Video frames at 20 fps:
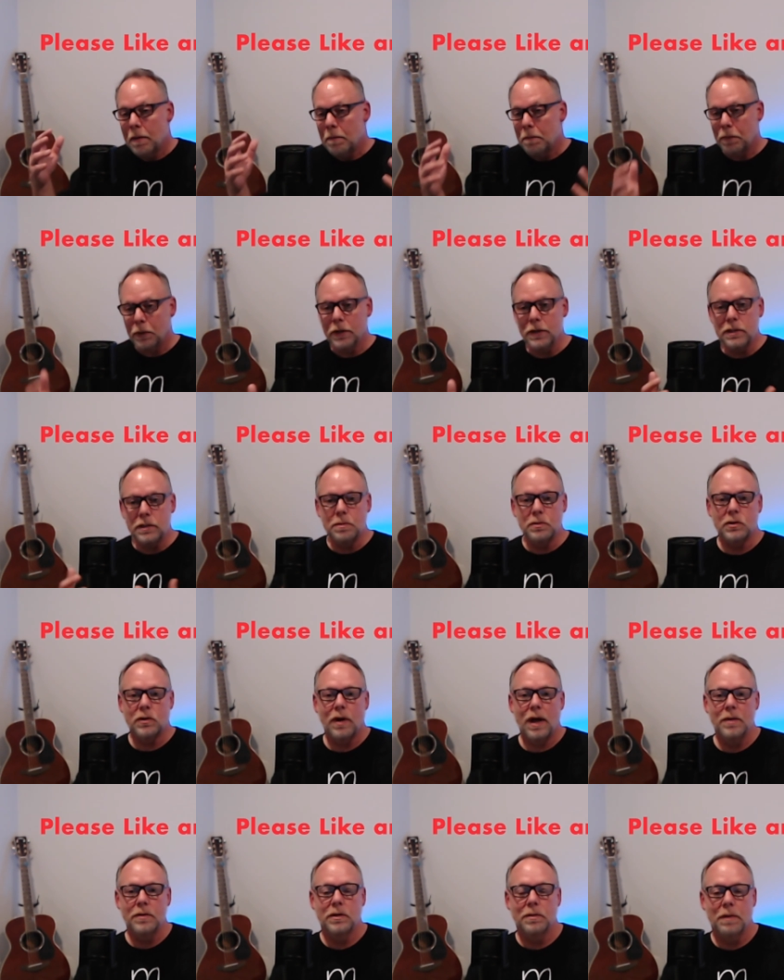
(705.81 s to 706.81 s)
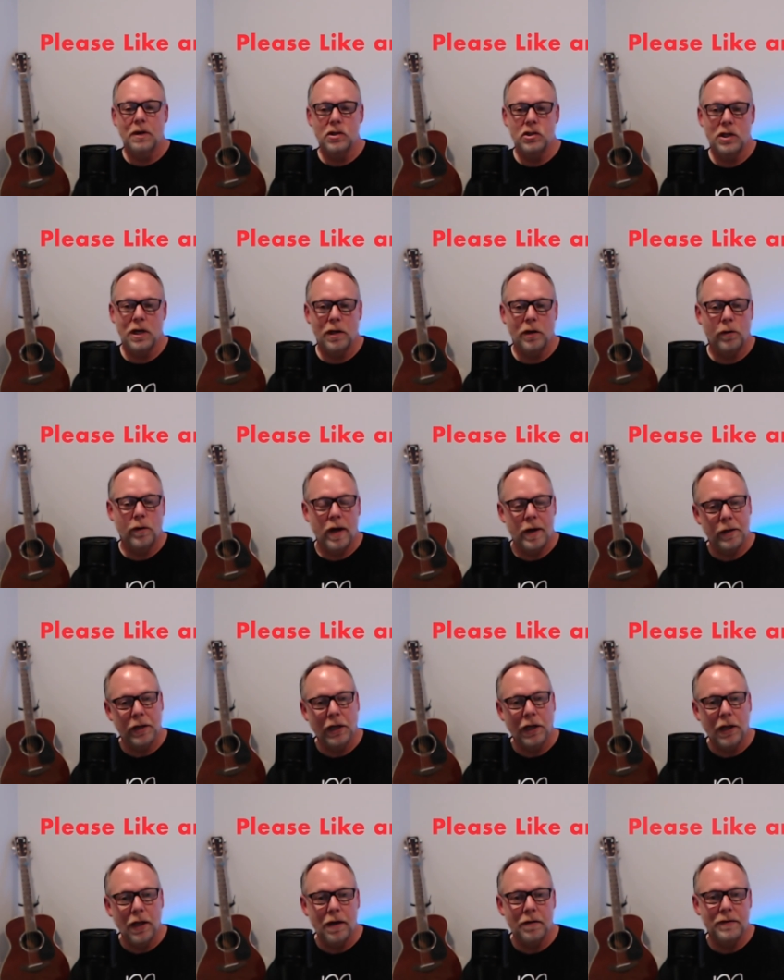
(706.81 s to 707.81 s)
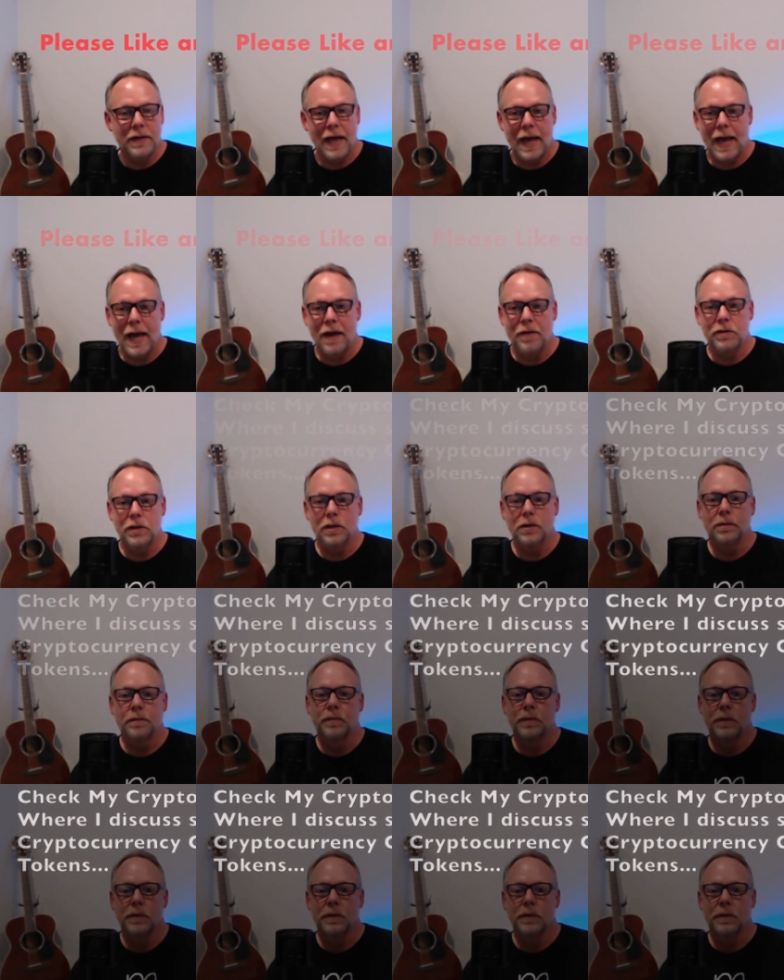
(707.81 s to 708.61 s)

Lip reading: please subscribe to my channel. I'd love to have you.